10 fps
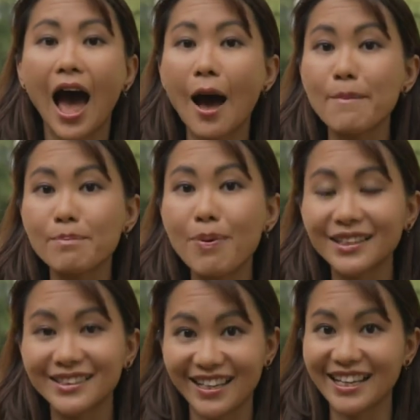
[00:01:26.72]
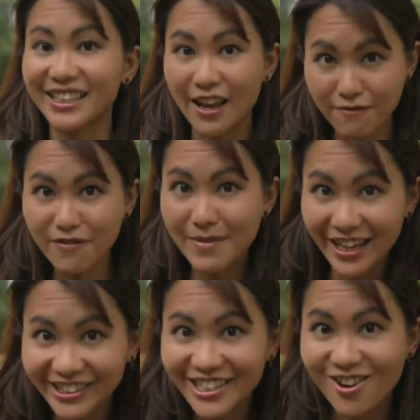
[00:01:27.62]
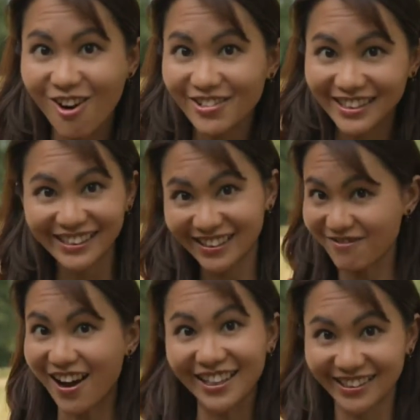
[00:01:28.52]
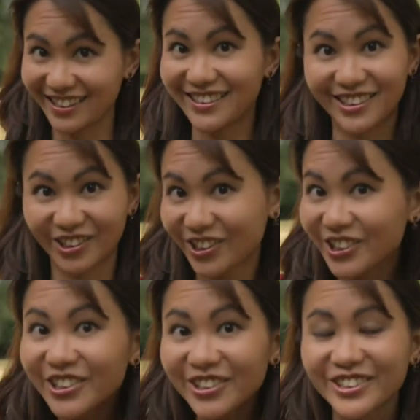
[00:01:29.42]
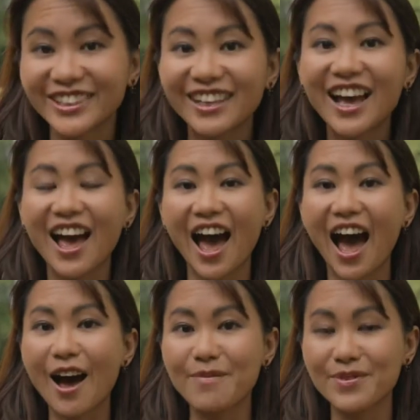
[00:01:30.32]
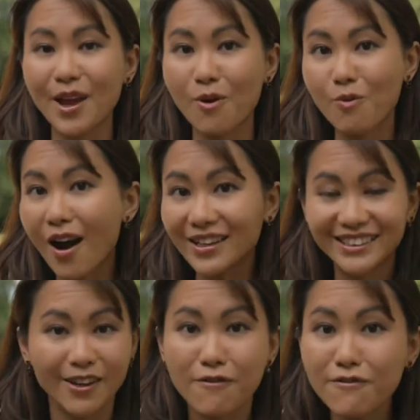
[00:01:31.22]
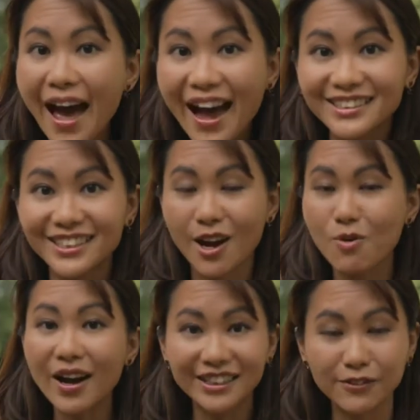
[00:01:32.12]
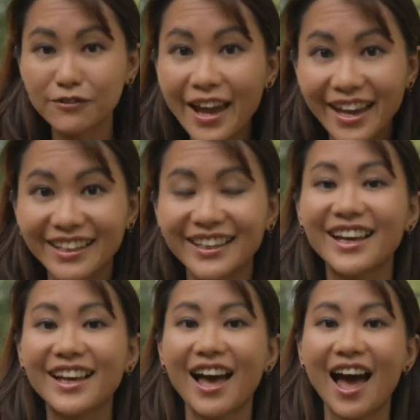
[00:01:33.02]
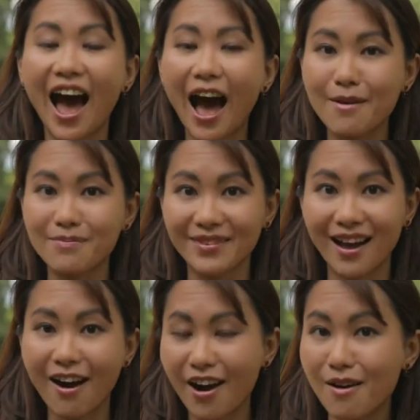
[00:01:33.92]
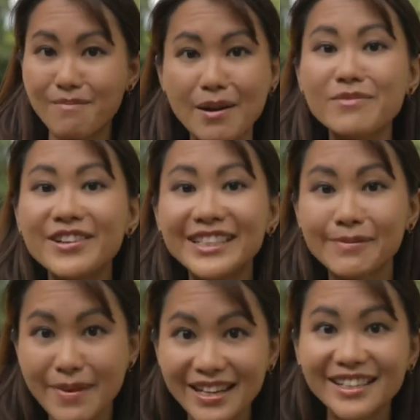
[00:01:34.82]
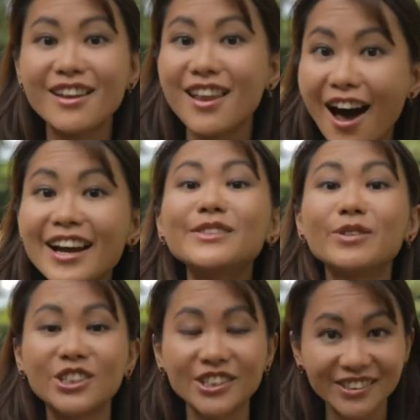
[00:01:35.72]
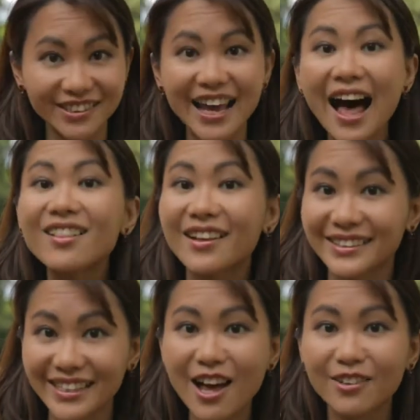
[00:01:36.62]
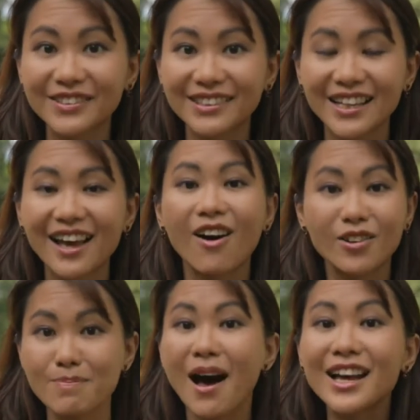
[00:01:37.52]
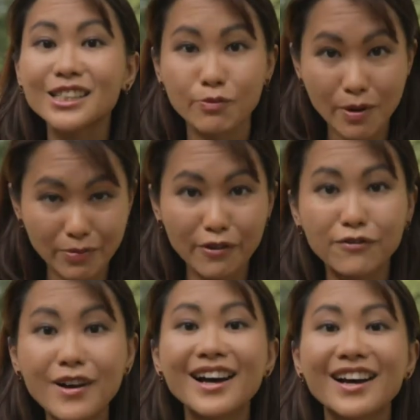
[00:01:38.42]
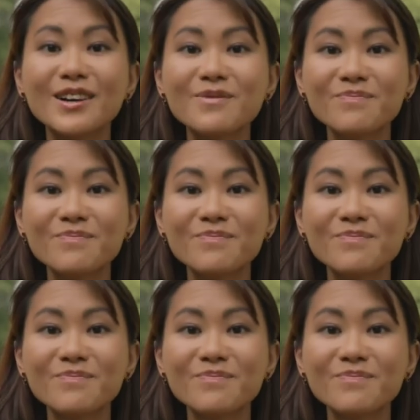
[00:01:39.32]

Um, but is the information on these devices true? Um, what's fact? What's fake? Um, are our memories merely the lies we choose to tell ourselves or the past we prefer?